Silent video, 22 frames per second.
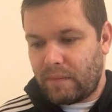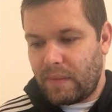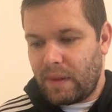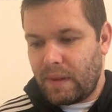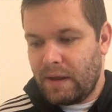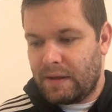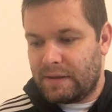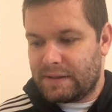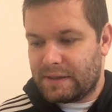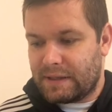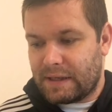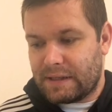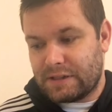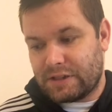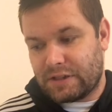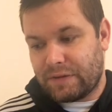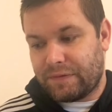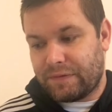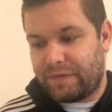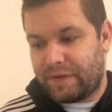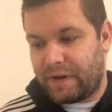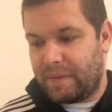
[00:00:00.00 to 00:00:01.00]
And that's
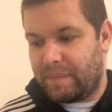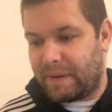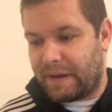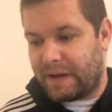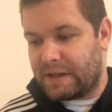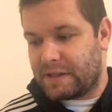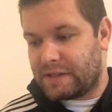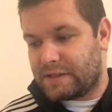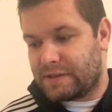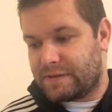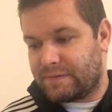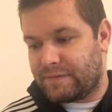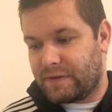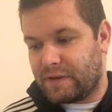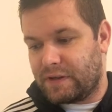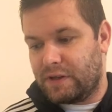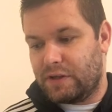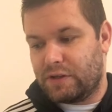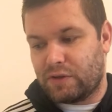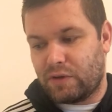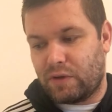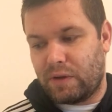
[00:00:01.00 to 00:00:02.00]
your three bets for
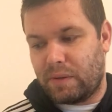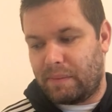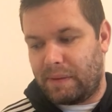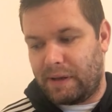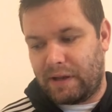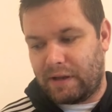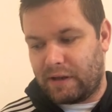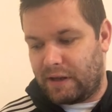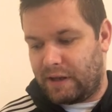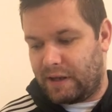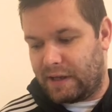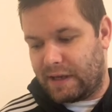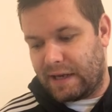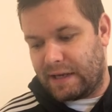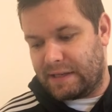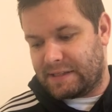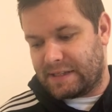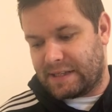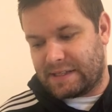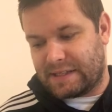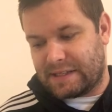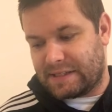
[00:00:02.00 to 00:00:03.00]
these on the main line,
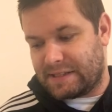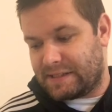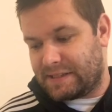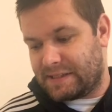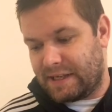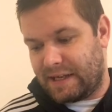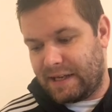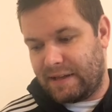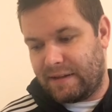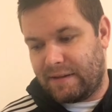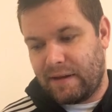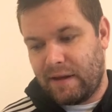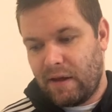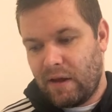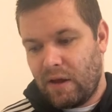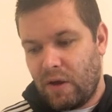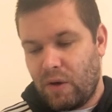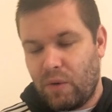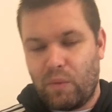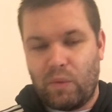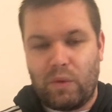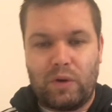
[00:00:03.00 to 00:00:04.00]
guys. As I said,
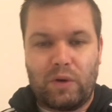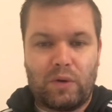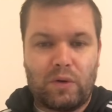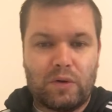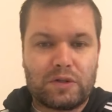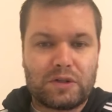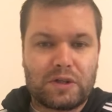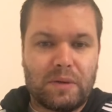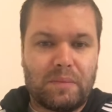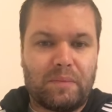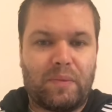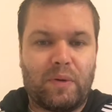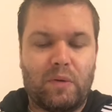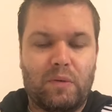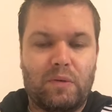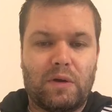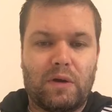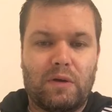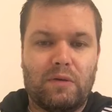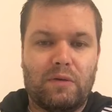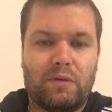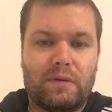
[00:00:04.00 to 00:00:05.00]
one horse got
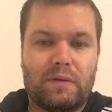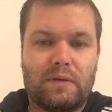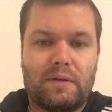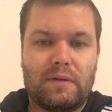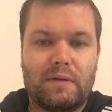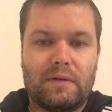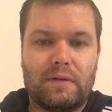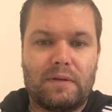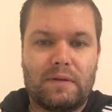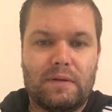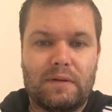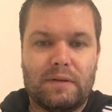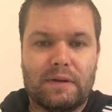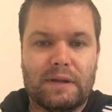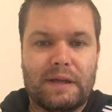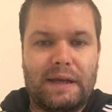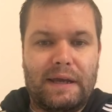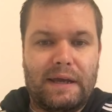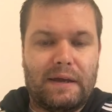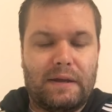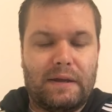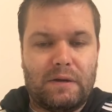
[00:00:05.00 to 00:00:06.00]
pulled out
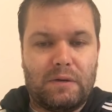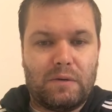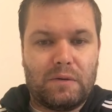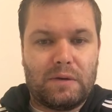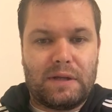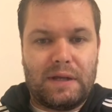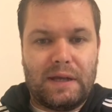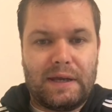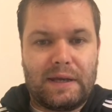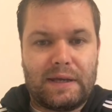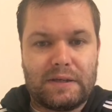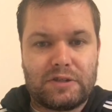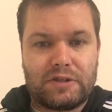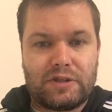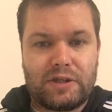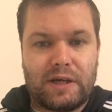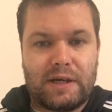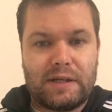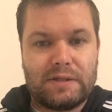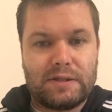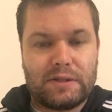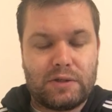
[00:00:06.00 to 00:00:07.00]
late and it will take its
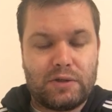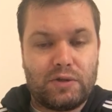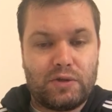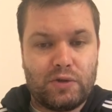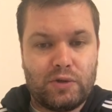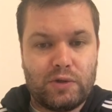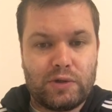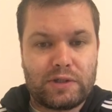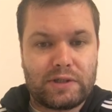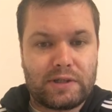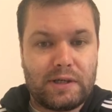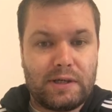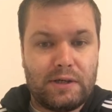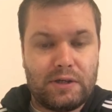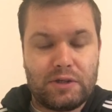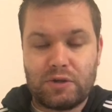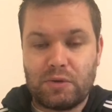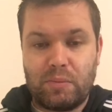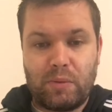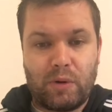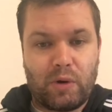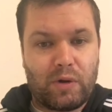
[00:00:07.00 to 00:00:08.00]
chance on Tuesday.
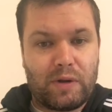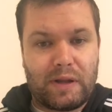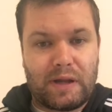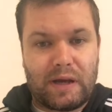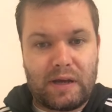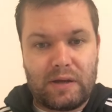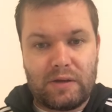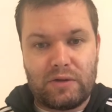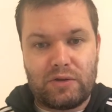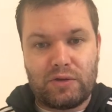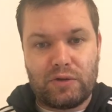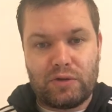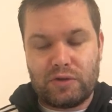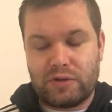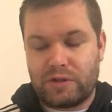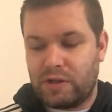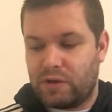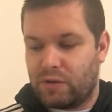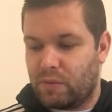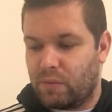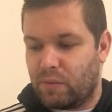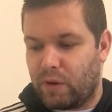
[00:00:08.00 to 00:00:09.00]
He's will be on that on
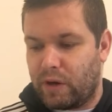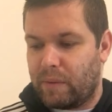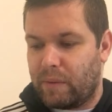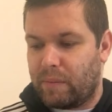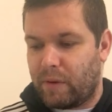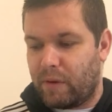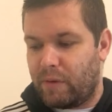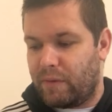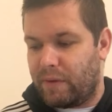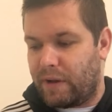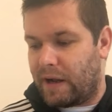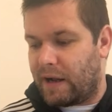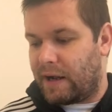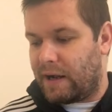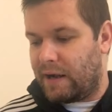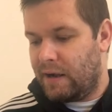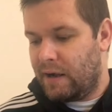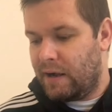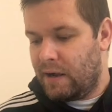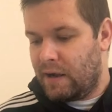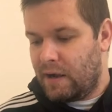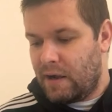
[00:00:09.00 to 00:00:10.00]
Tuesday, don't worry about
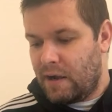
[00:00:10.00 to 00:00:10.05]
that.